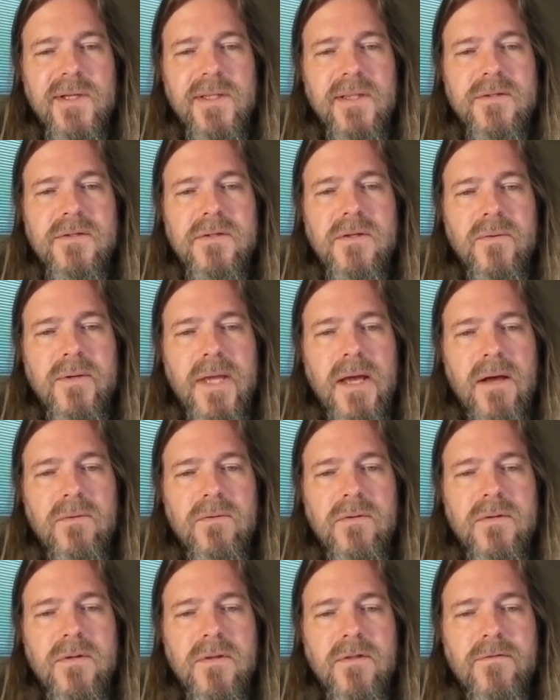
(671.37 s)
let's go down
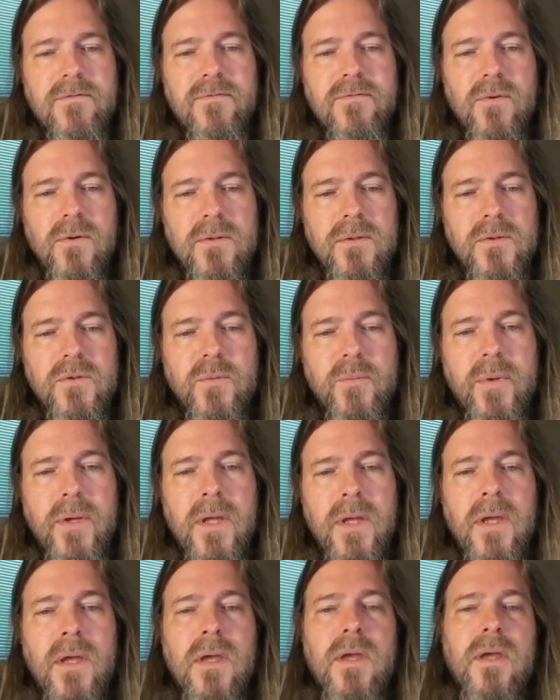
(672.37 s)
to the for loop
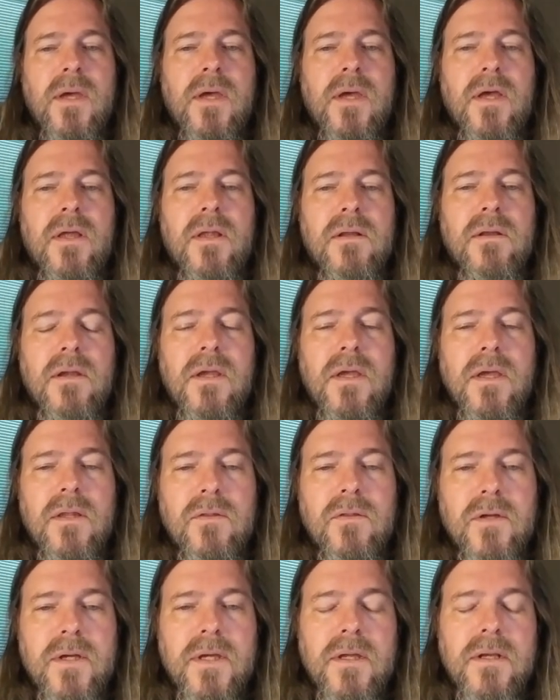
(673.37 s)

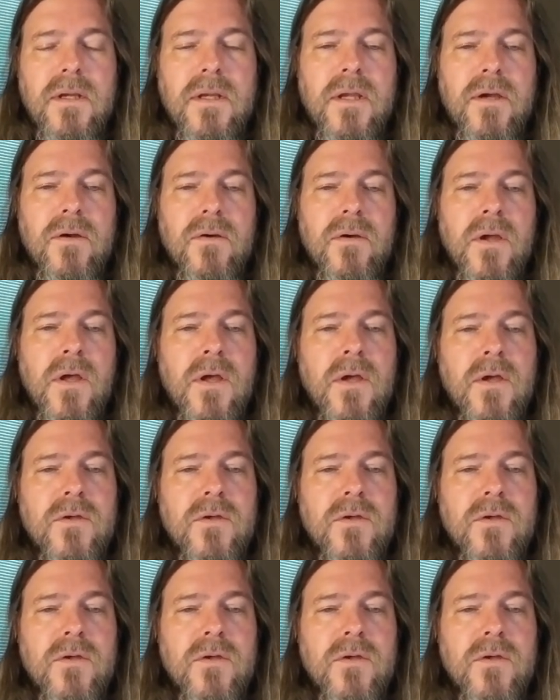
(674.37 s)
and look at it here.